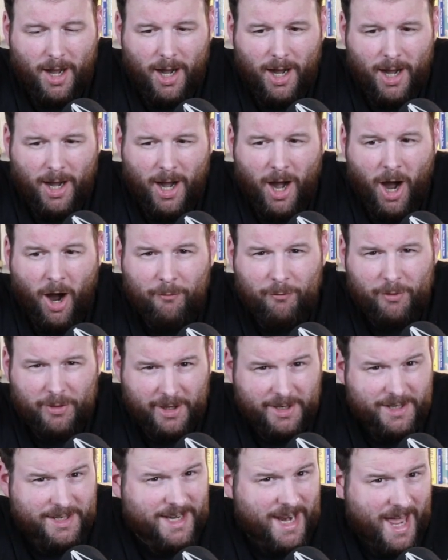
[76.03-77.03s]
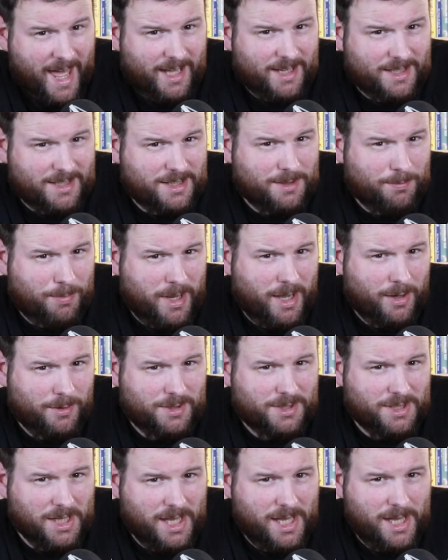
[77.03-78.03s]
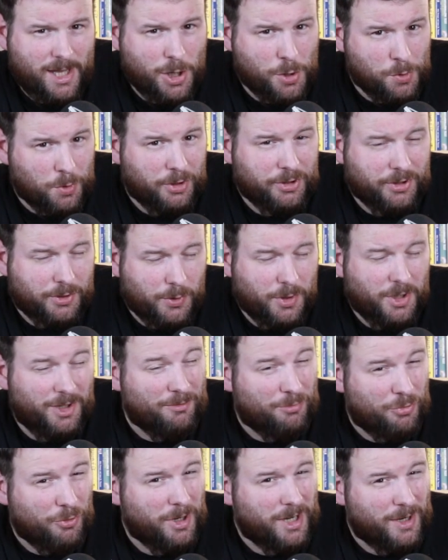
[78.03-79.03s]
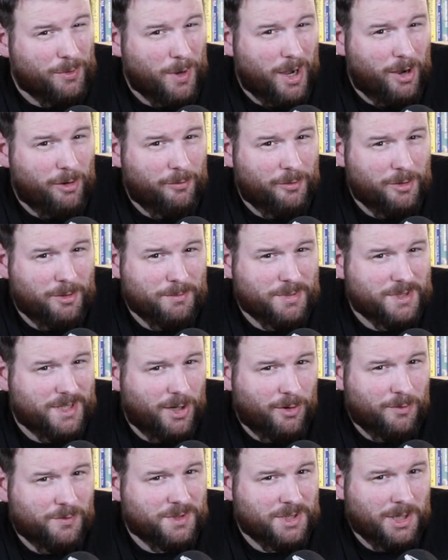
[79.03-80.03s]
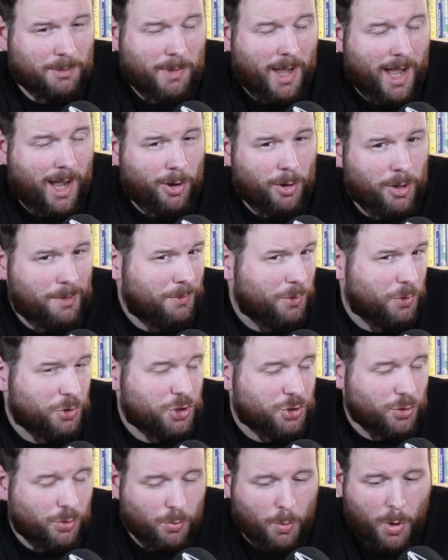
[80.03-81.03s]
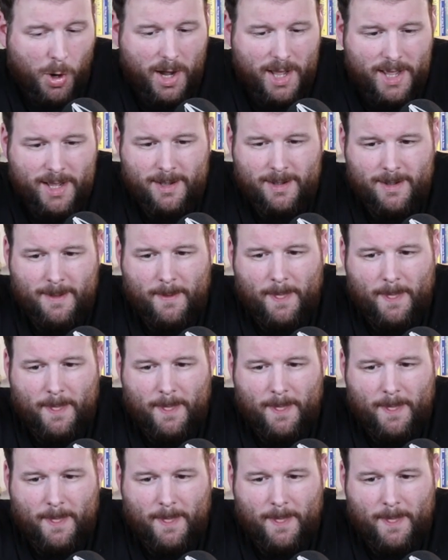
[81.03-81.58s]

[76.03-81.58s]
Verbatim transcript: uh, other than Next PLC, who are doing pretty well for themselves somehow, I'm not sure why,